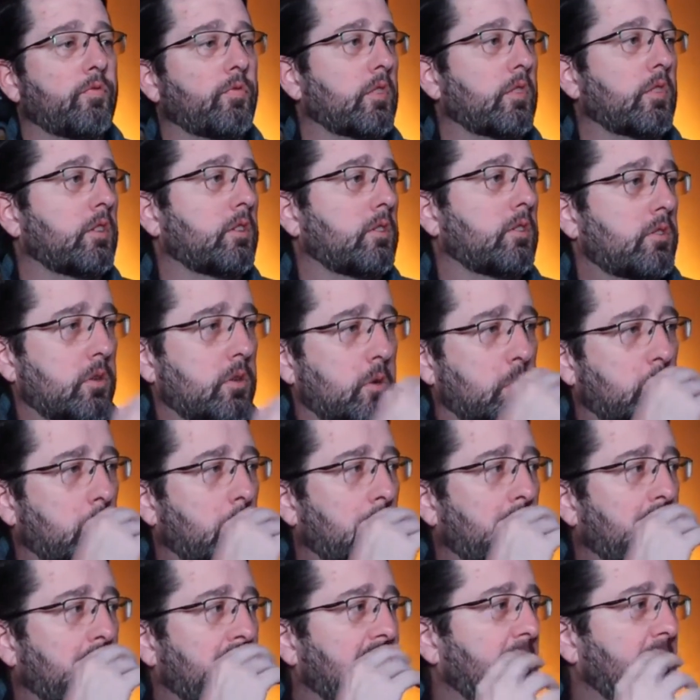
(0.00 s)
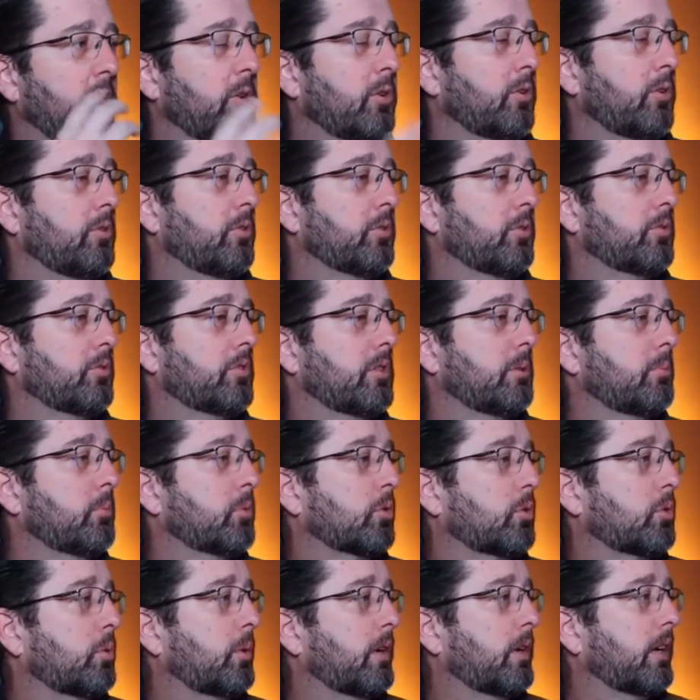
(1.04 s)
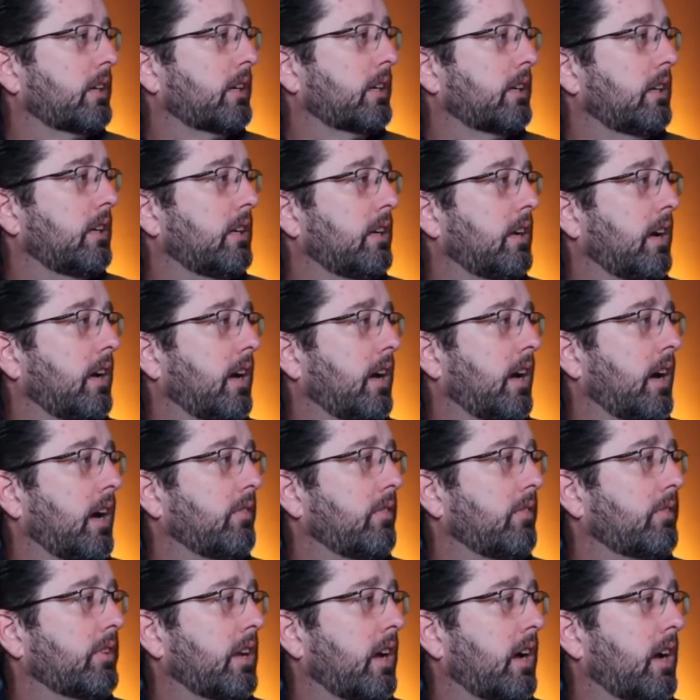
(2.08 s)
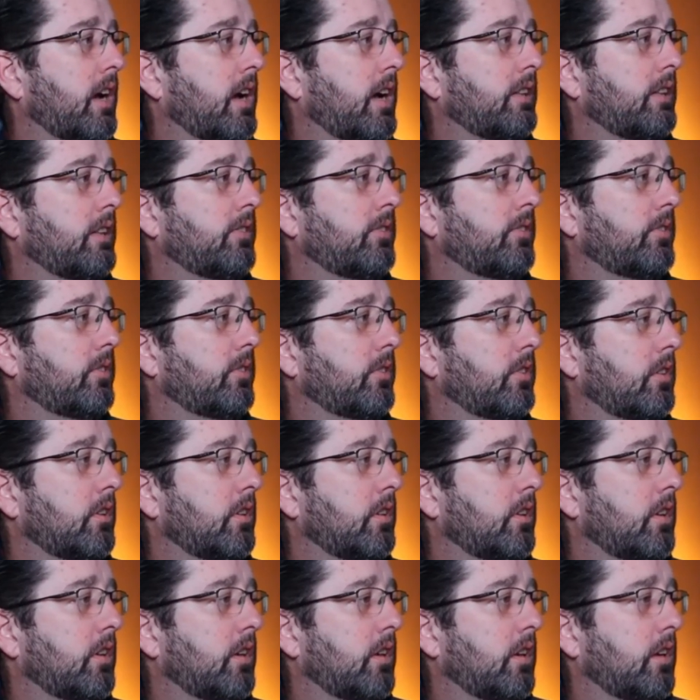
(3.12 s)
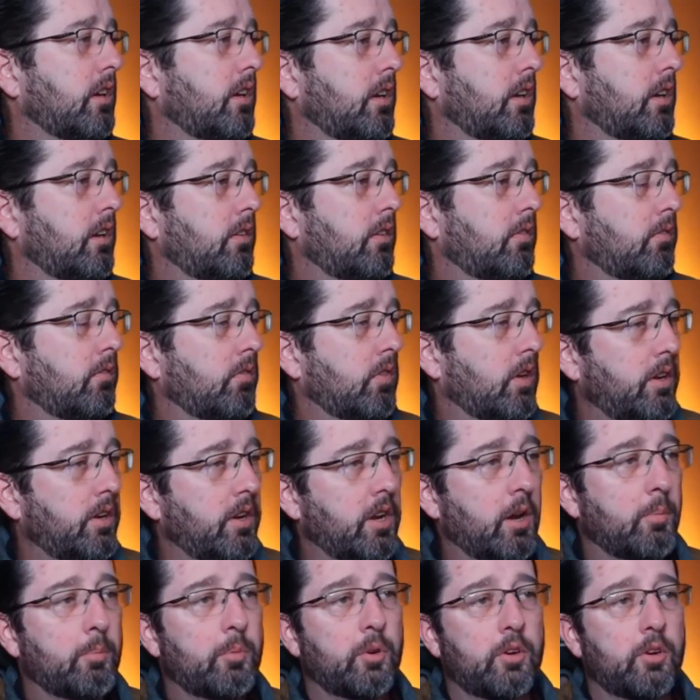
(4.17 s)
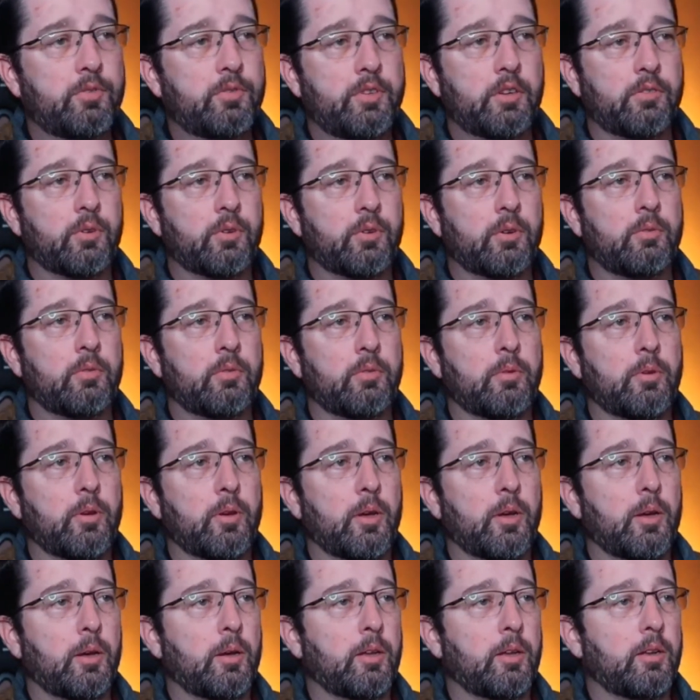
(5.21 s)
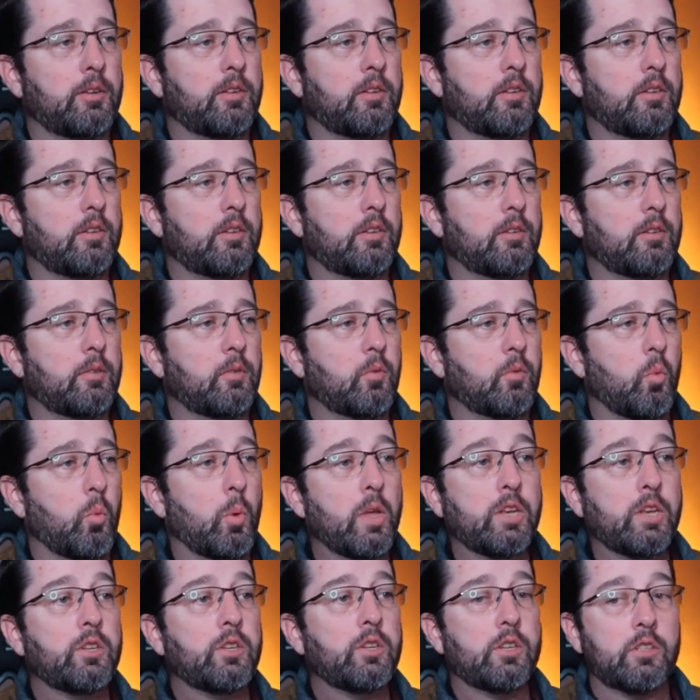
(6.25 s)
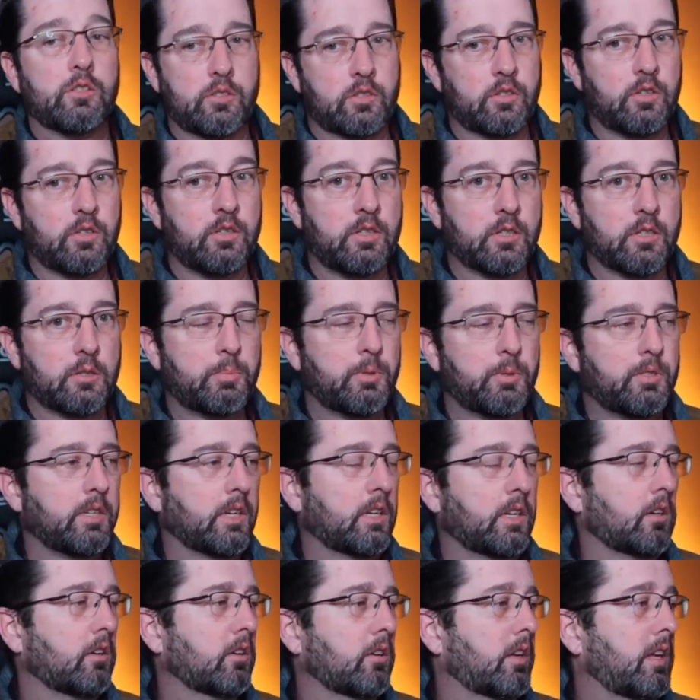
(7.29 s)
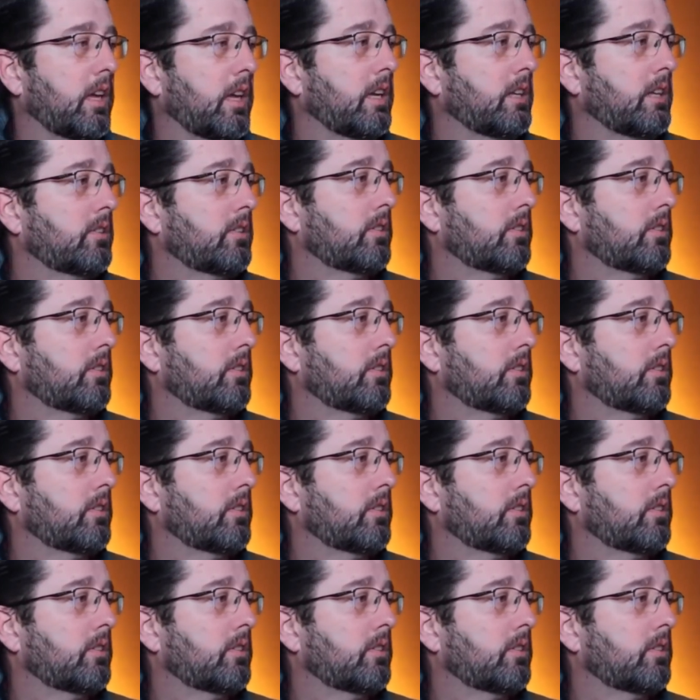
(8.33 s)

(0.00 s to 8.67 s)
so here you'll see real quick, I've got a number of different widgets in this particular case